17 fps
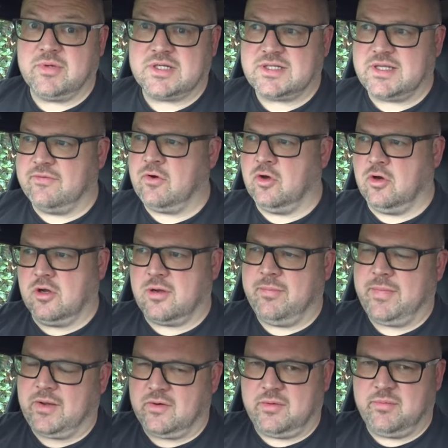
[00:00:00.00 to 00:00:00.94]
because they've got like
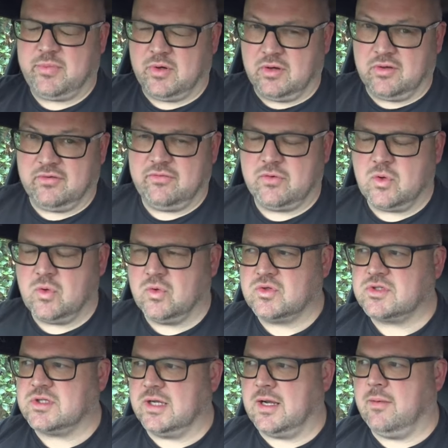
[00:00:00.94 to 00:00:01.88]
a mountain bike
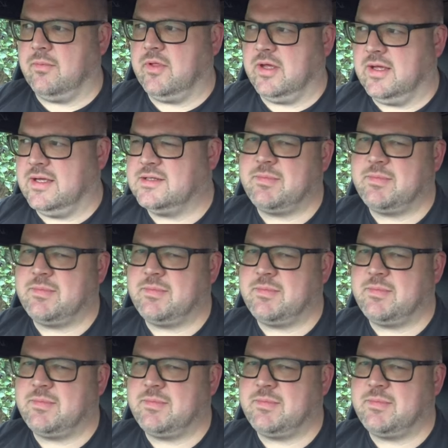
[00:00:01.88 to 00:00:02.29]
course thing up there.